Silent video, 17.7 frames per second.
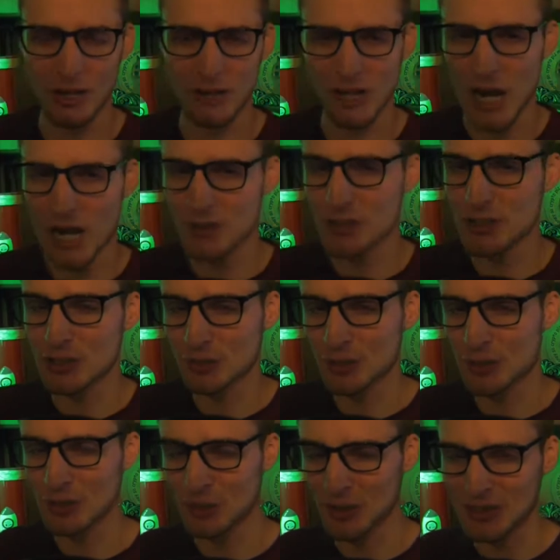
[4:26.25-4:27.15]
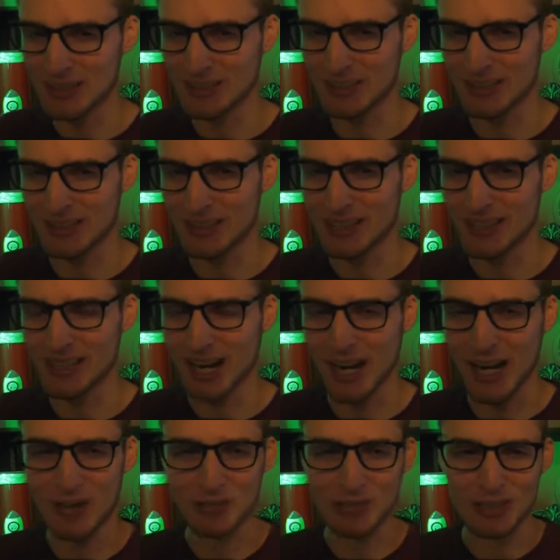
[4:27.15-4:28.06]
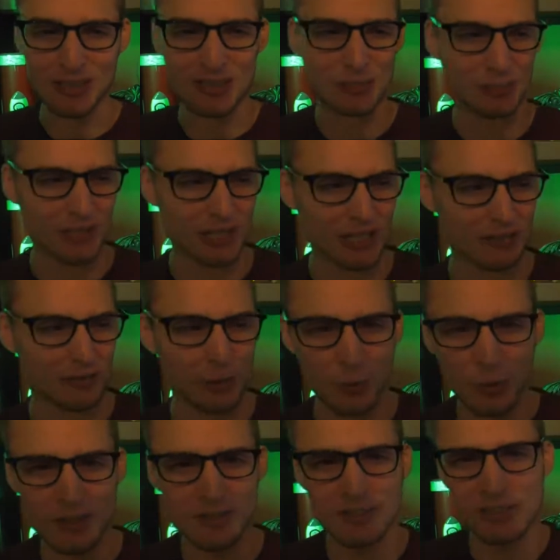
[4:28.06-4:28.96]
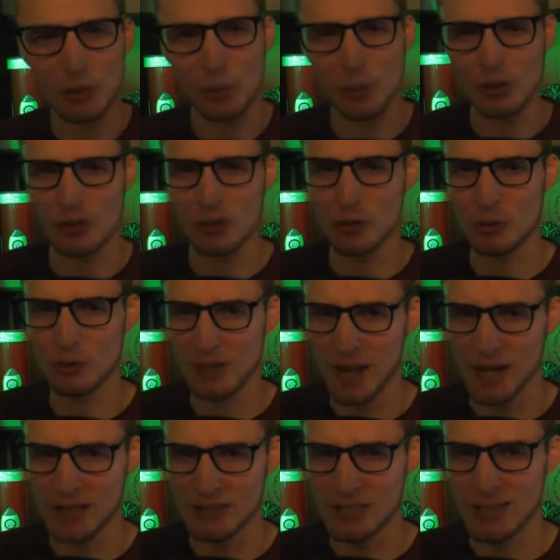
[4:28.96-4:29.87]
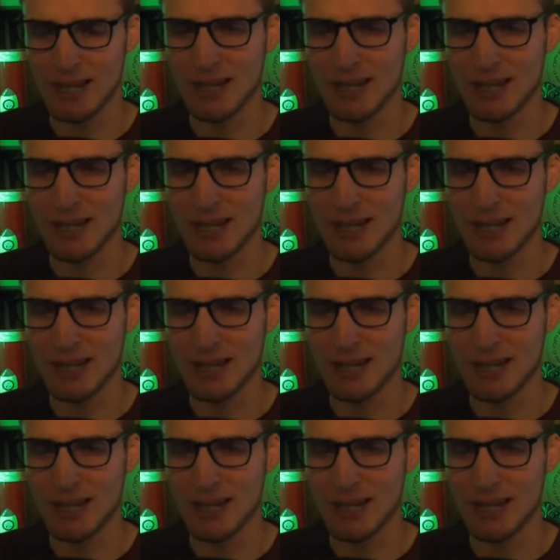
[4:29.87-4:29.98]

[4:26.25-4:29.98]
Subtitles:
A lot of his tweets recently kind of lead us to believe, well, what's he going to do next?